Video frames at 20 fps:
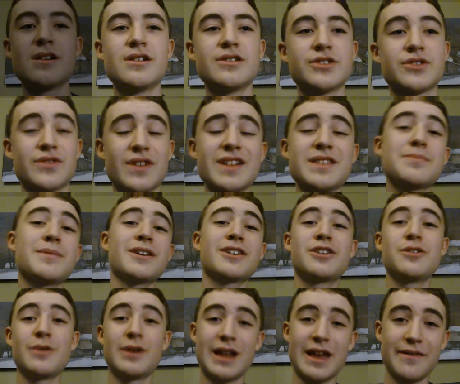So that's my
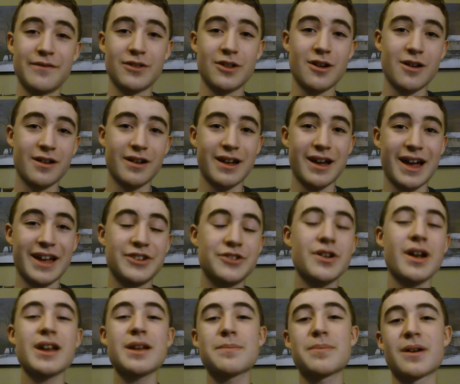Q&A vlog. I
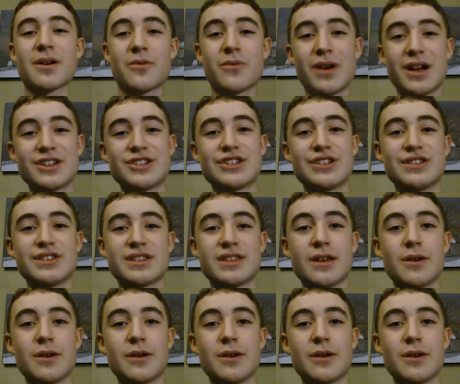tried to pick questions